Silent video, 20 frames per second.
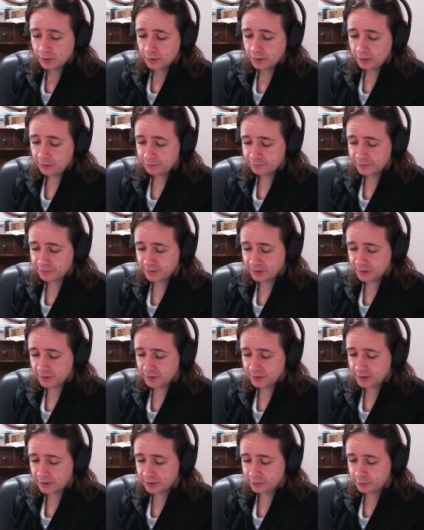If there
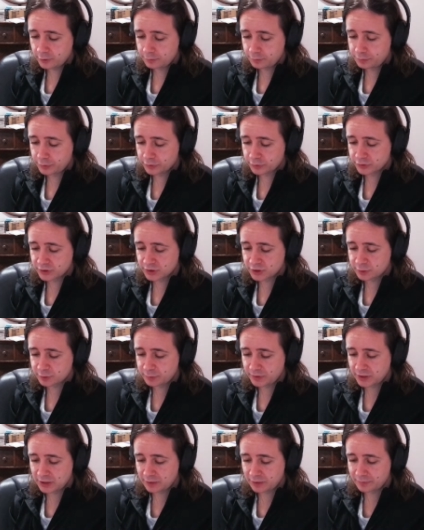are no posted
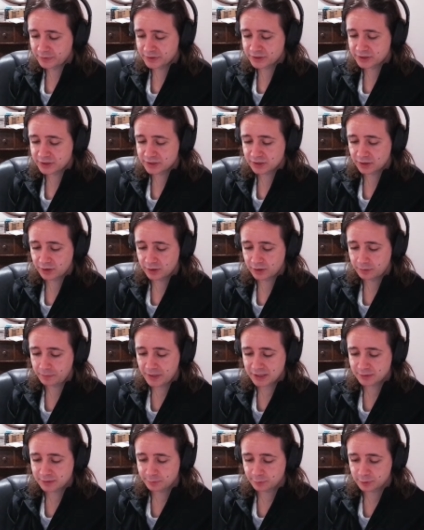speed limits, the
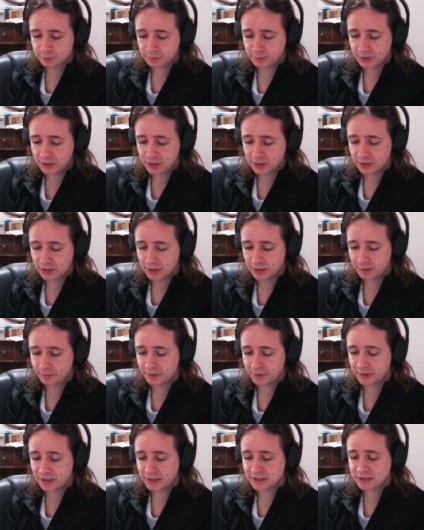maximum speed
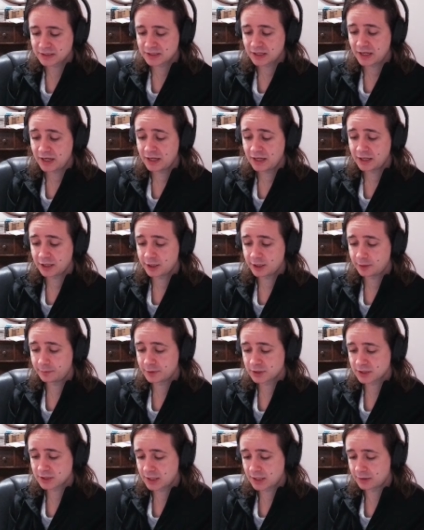limit is 80
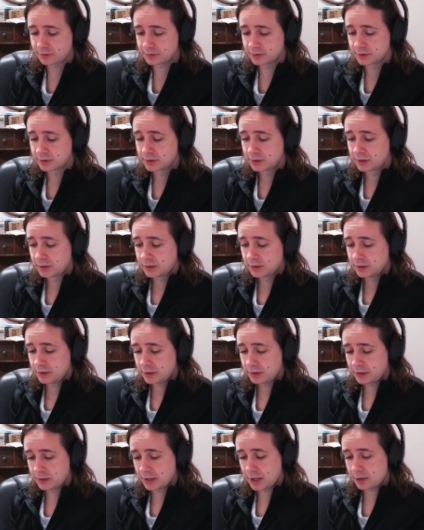km an hour
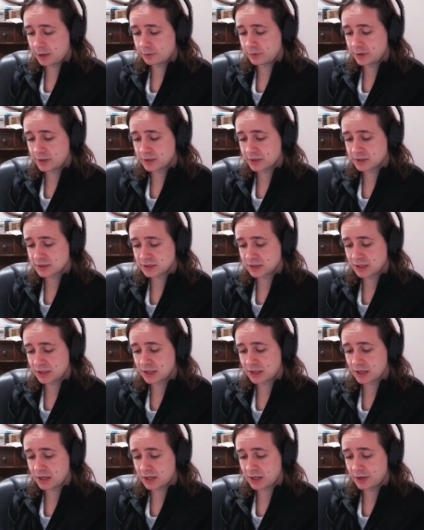in areas
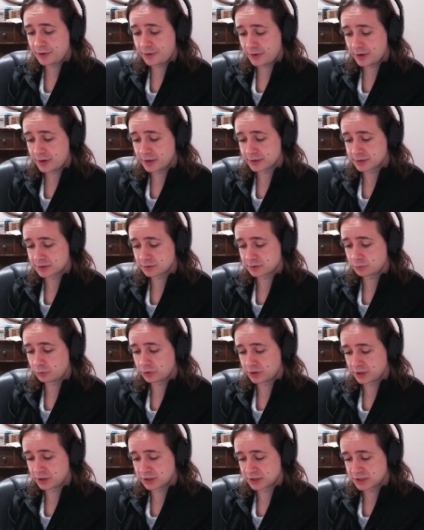that are not
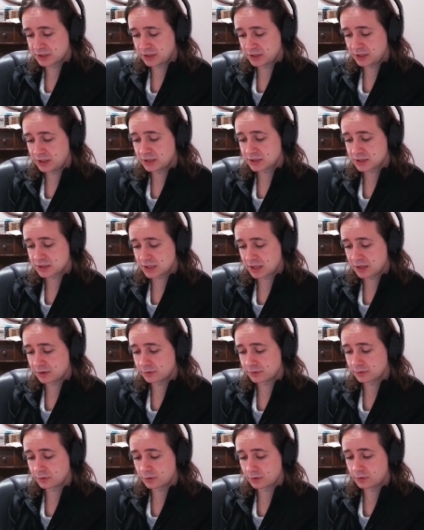within city,
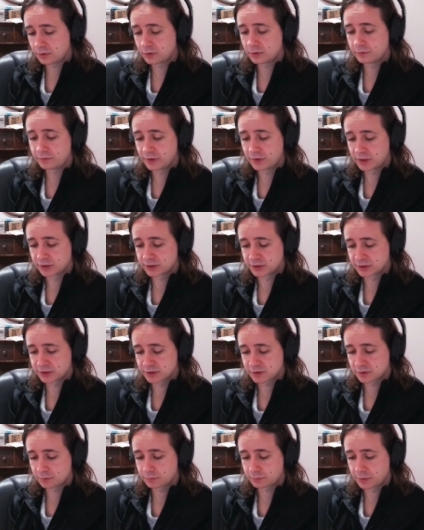town, or
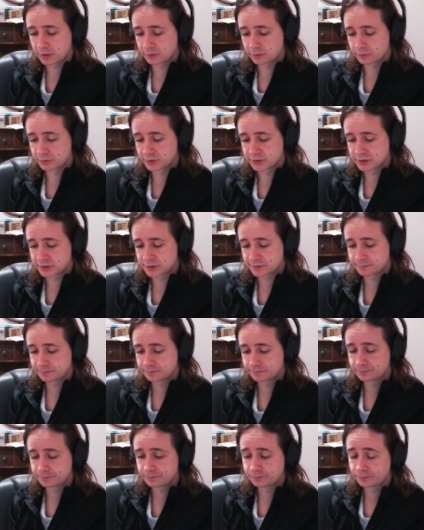villages boundaries.
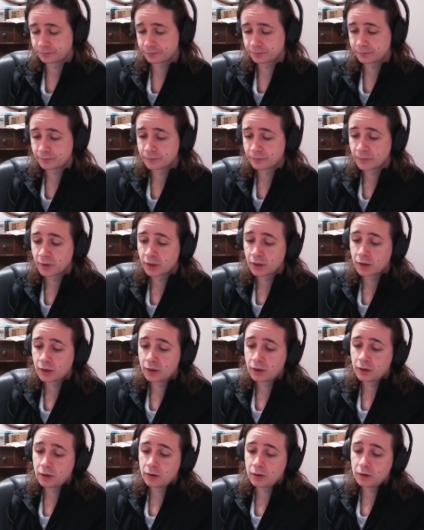
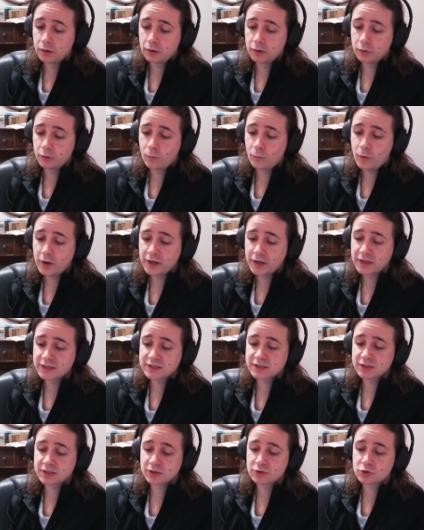What is
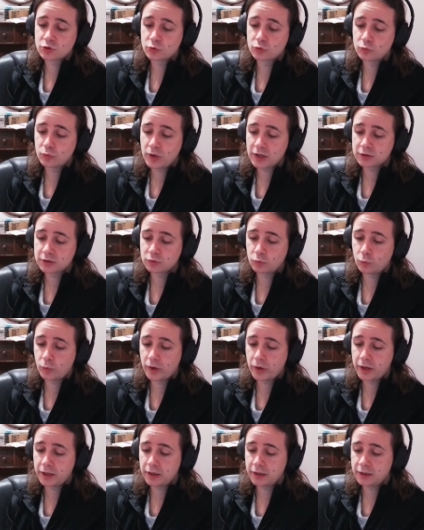the correct
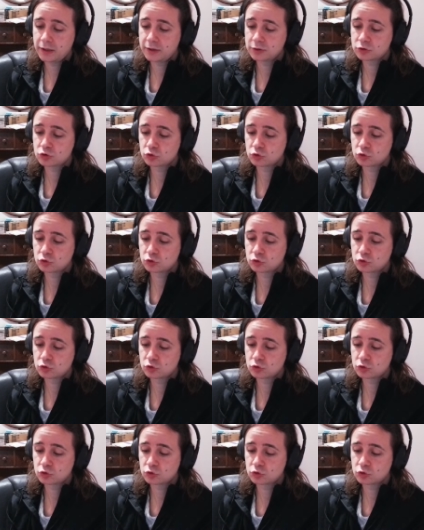way to